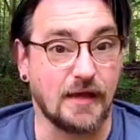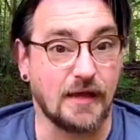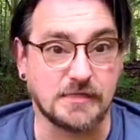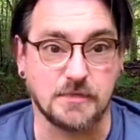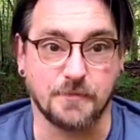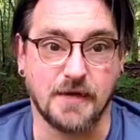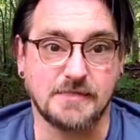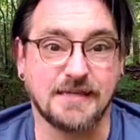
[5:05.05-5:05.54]
It's
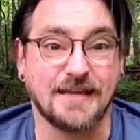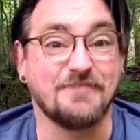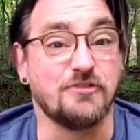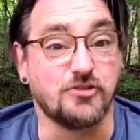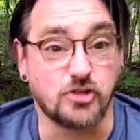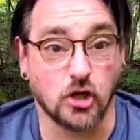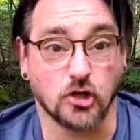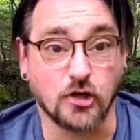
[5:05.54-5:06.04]
amazing. If you
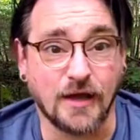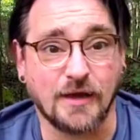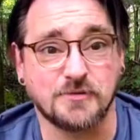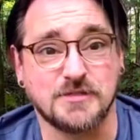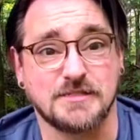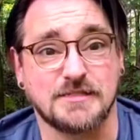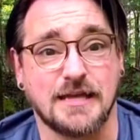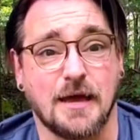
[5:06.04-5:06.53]
don't know how
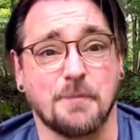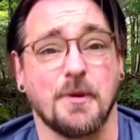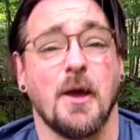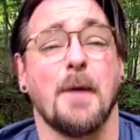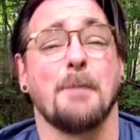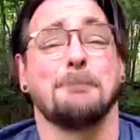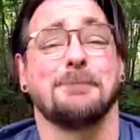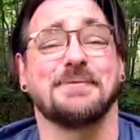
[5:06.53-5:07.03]
to tap,
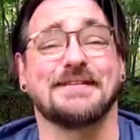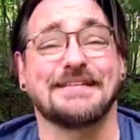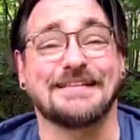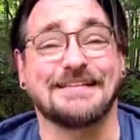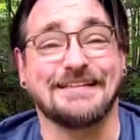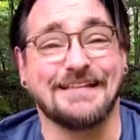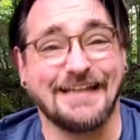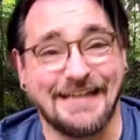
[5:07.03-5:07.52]

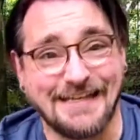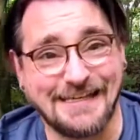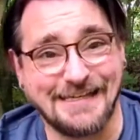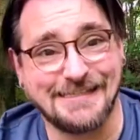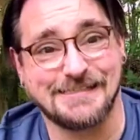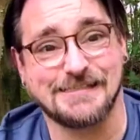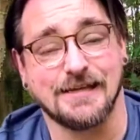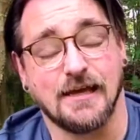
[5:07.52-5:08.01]

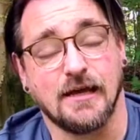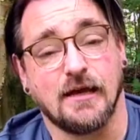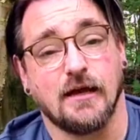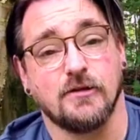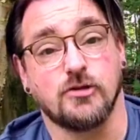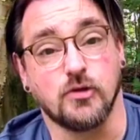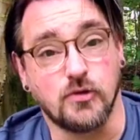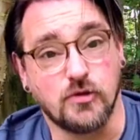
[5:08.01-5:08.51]
please
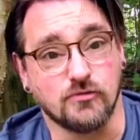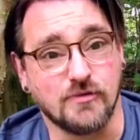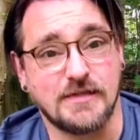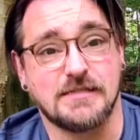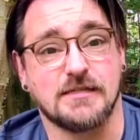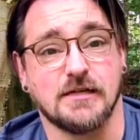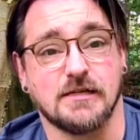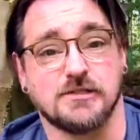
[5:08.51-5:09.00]
do your
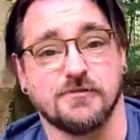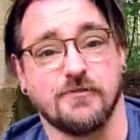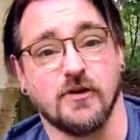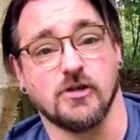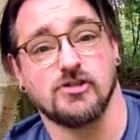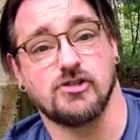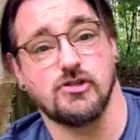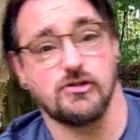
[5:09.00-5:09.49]
research
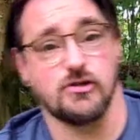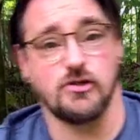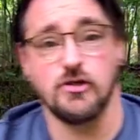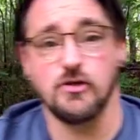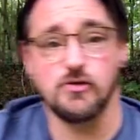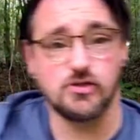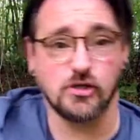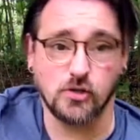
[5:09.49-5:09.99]
first.
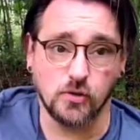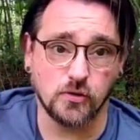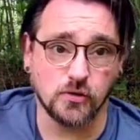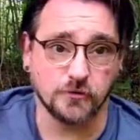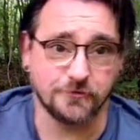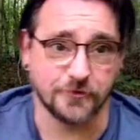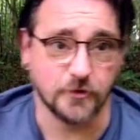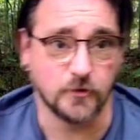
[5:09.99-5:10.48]
Use your Google
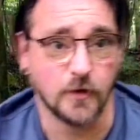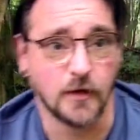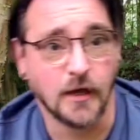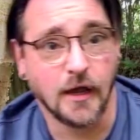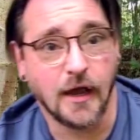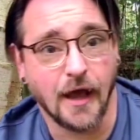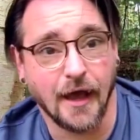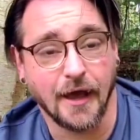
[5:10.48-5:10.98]
foo
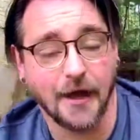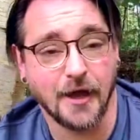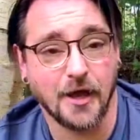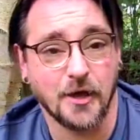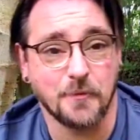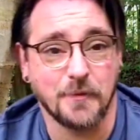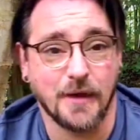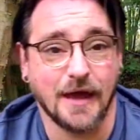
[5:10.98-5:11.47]

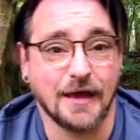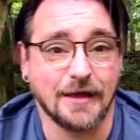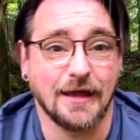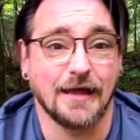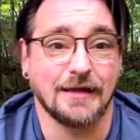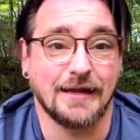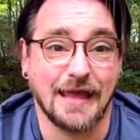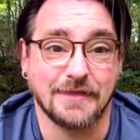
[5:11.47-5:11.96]

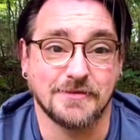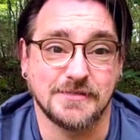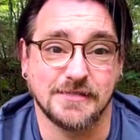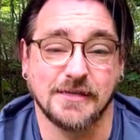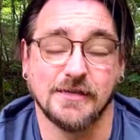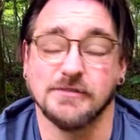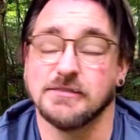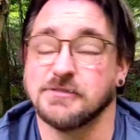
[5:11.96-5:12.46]
and get the
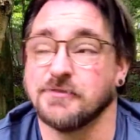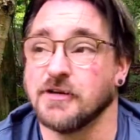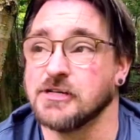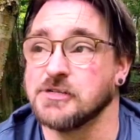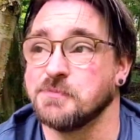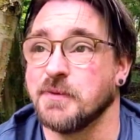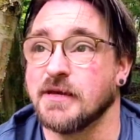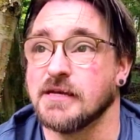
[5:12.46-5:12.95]
skills
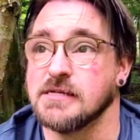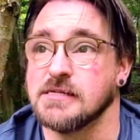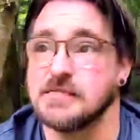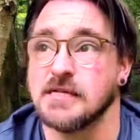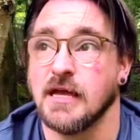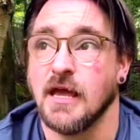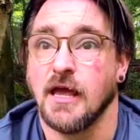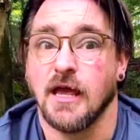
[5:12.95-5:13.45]
first, because
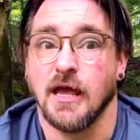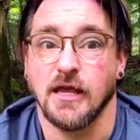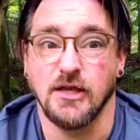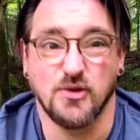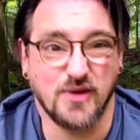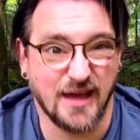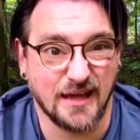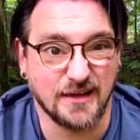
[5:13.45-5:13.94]

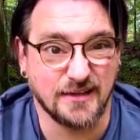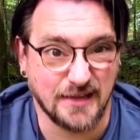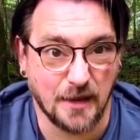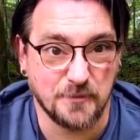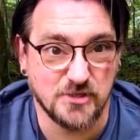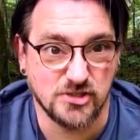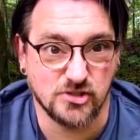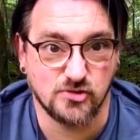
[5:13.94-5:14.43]
you can
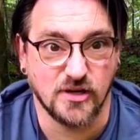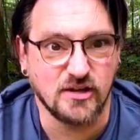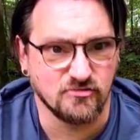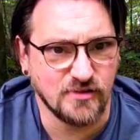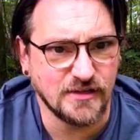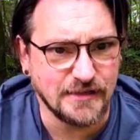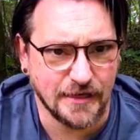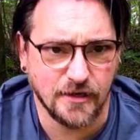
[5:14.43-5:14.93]
damage the tree. You can
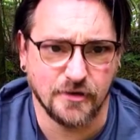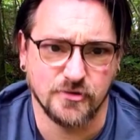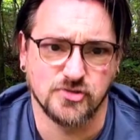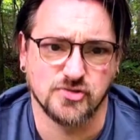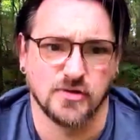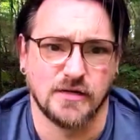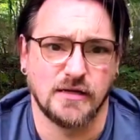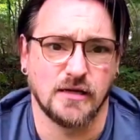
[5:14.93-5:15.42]
really hurt the
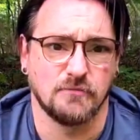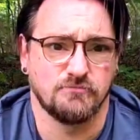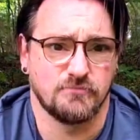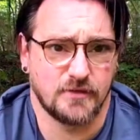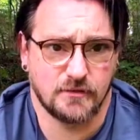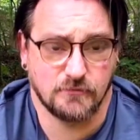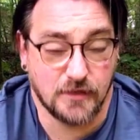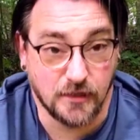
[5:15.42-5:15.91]
tree. You can
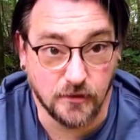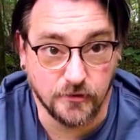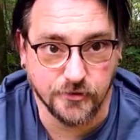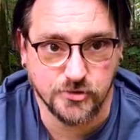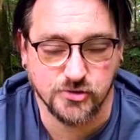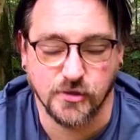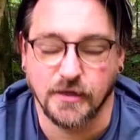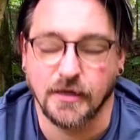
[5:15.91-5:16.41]
kill the
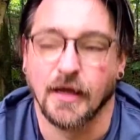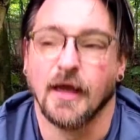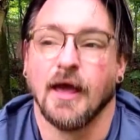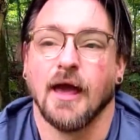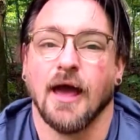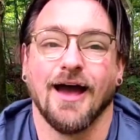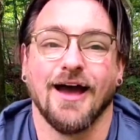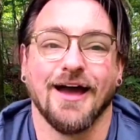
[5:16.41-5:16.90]
tree
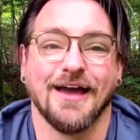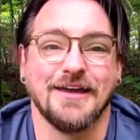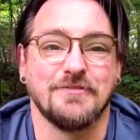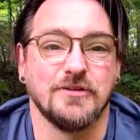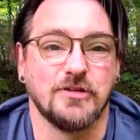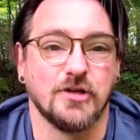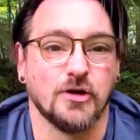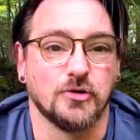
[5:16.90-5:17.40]
if you
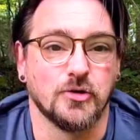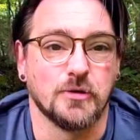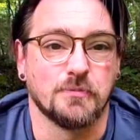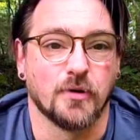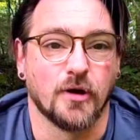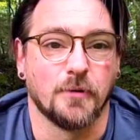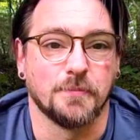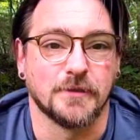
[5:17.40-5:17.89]
don't do it
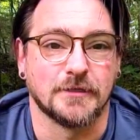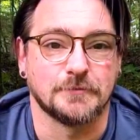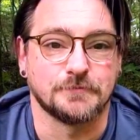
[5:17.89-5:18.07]
properly.